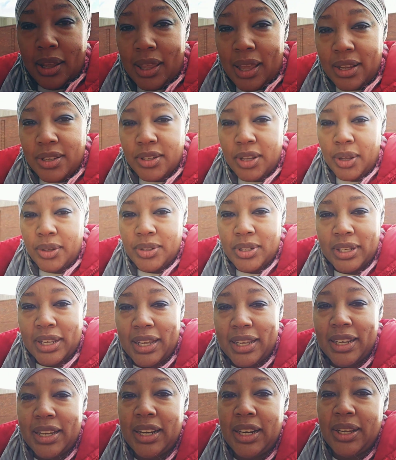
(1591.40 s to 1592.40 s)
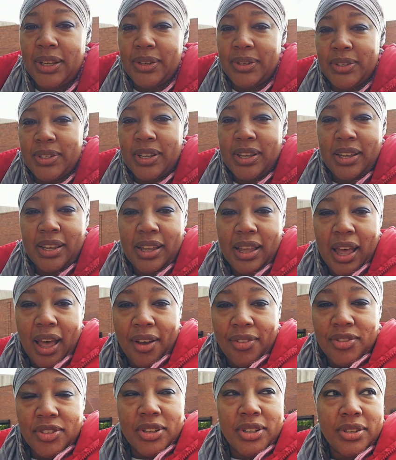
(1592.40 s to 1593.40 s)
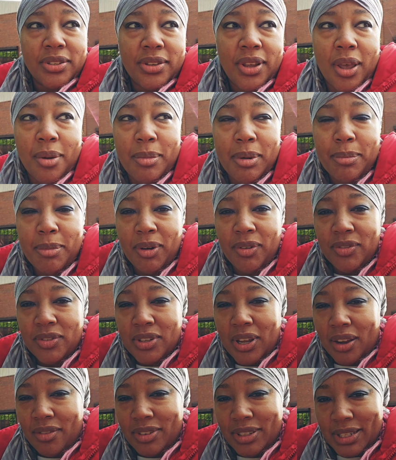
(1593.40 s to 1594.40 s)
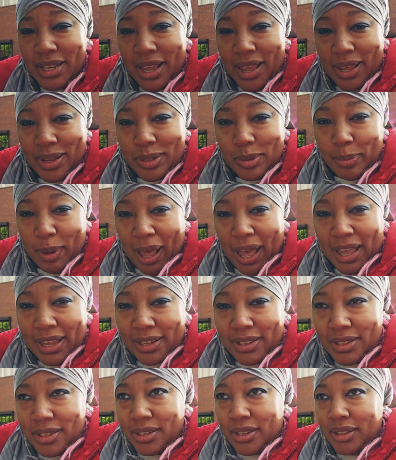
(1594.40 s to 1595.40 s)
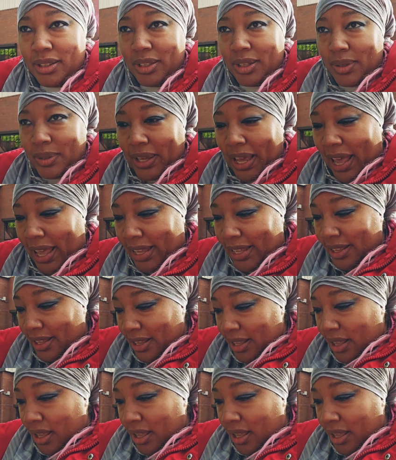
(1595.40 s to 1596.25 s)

Yeah, so to conclude, after so many months I returned back to the UK,